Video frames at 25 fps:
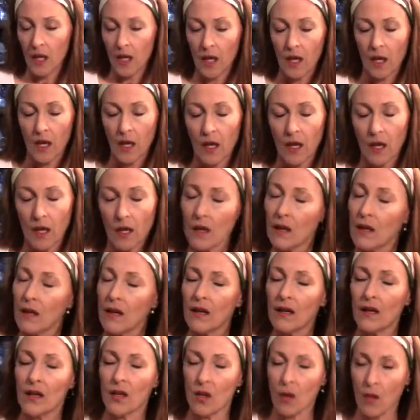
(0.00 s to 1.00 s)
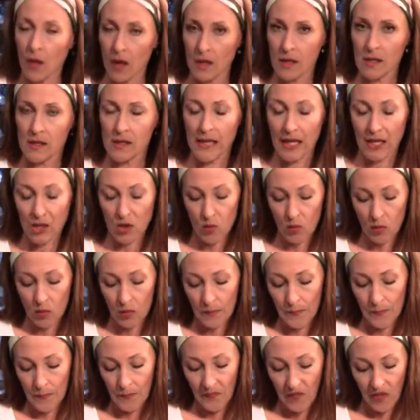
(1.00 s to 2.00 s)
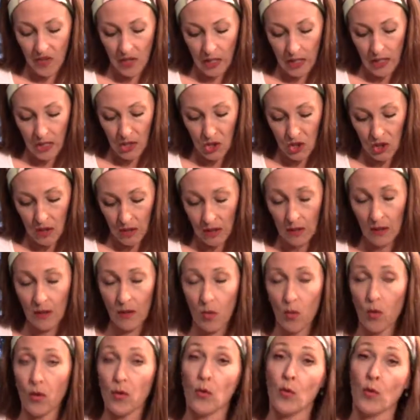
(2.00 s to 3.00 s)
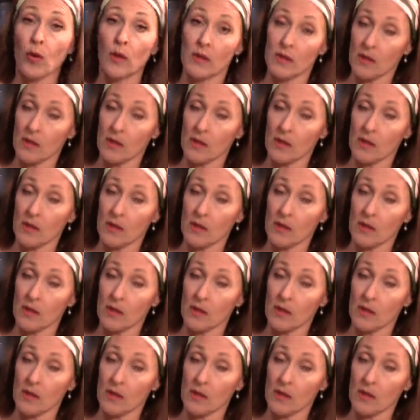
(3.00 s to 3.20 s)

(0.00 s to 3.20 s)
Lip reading: on a schedule for the kitchen or the ones